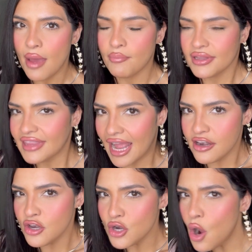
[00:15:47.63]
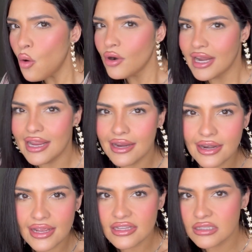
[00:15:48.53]
but that note in
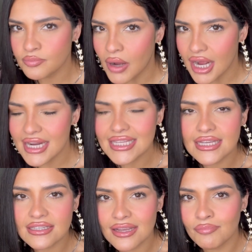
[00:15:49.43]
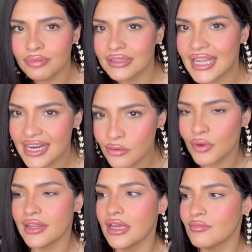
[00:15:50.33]
his body doesn't blend
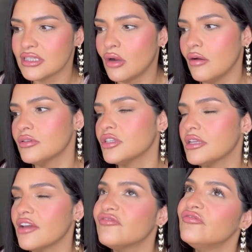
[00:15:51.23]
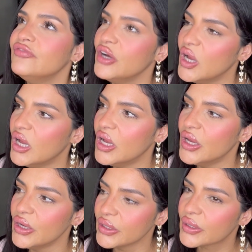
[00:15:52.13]
with him. So I was just like,
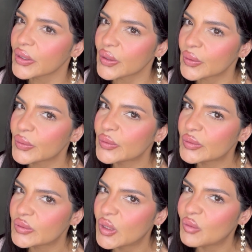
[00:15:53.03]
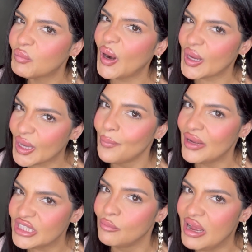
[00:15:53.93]
but I kept
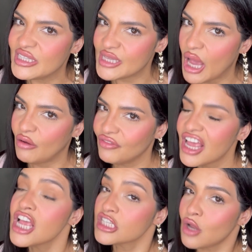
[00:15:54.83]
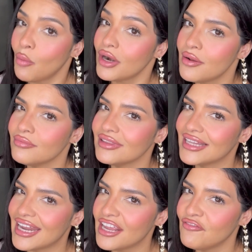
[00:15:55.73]
it to myself. So I wouldn't
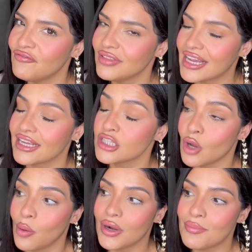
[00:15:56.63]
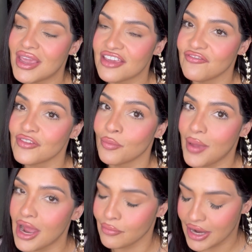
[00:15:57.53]
let him, like, so I wouldn't make him feel
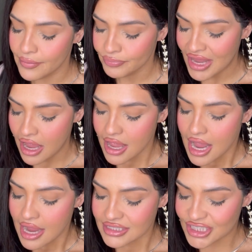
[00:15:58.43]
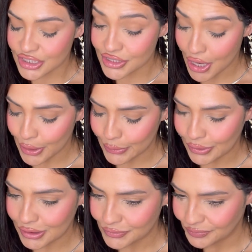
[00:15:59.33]
bad, right? So
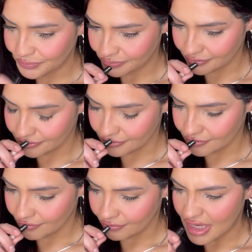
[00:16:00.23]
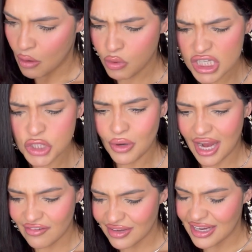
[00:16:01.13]
we're
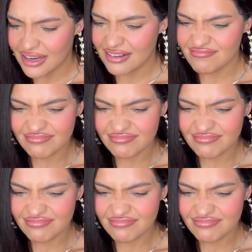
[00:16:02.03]
driving,